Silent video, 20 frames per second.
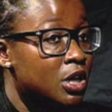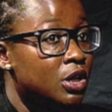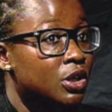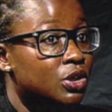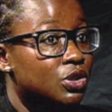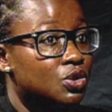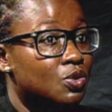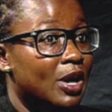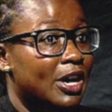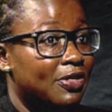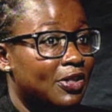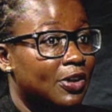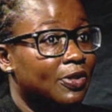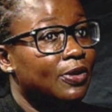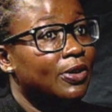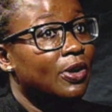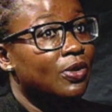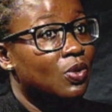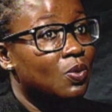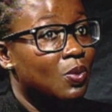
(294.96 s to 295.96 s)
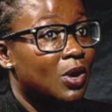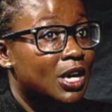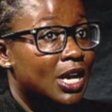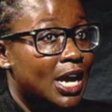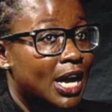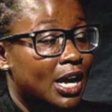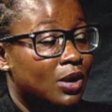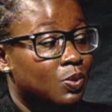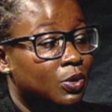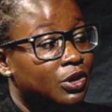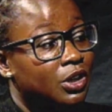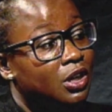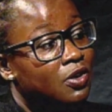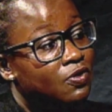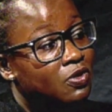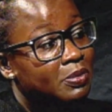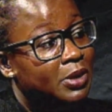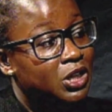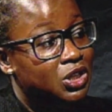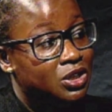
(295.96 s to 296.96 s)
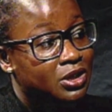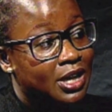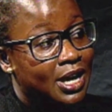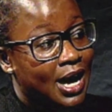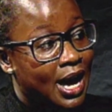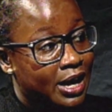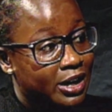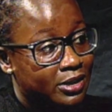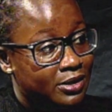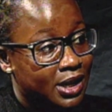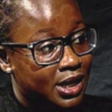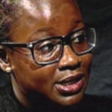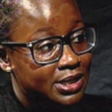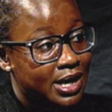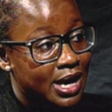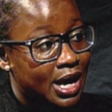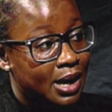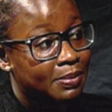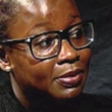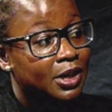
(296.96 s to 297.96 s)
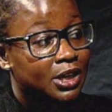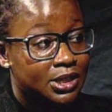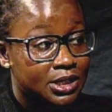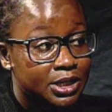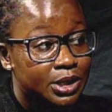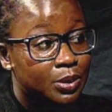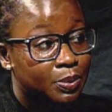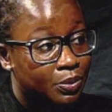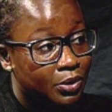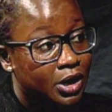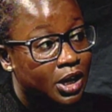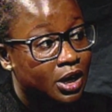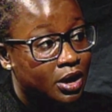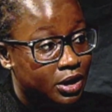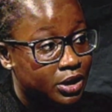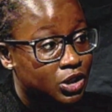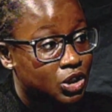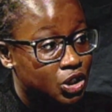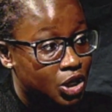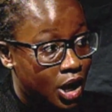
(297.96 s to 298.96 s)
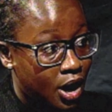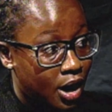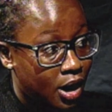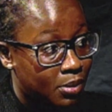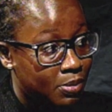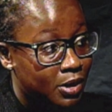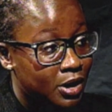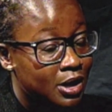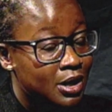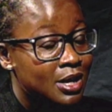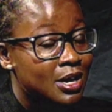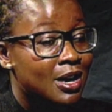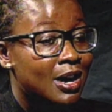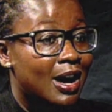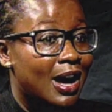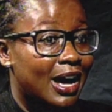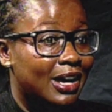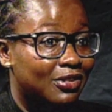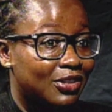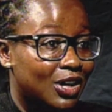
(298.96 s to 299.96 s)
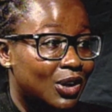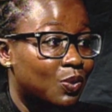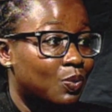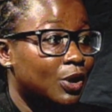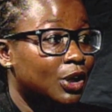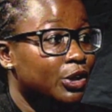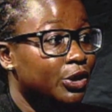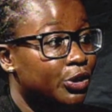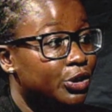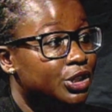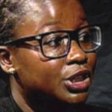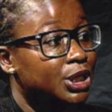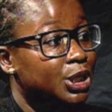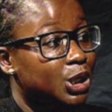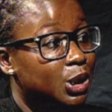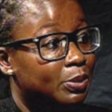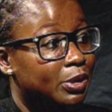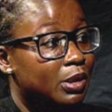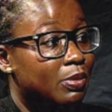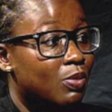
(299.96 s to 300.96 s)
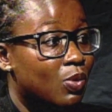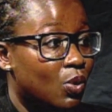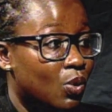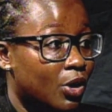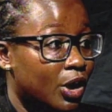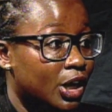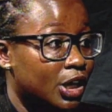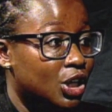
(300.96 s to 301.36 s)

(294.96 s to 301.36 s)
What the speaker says: So I think that on the one hand, with the information they had at that time, they did a pretty good job. I think we learned a little bit more.